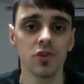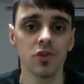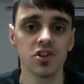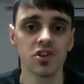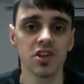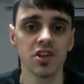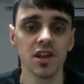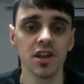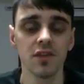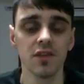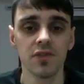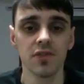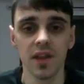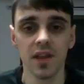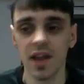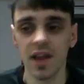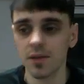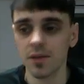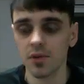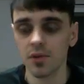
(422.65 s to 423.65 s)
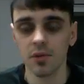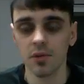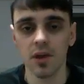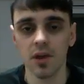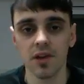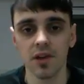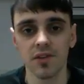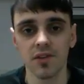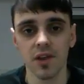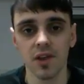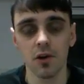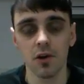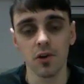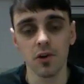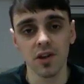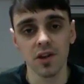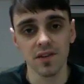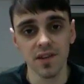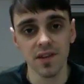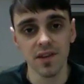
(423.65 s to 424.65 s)
achieve the laptop lifestyle and
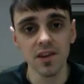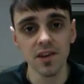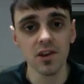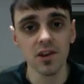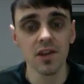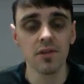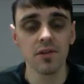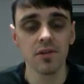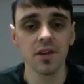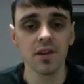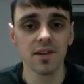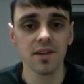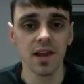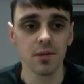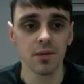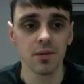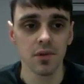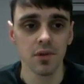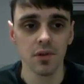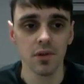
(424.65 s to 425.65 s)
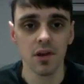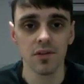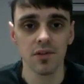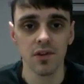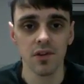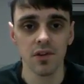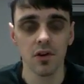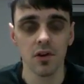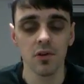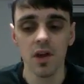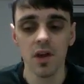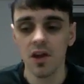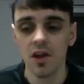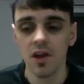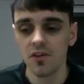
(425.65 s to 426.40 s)
continue living this laptop lifestyle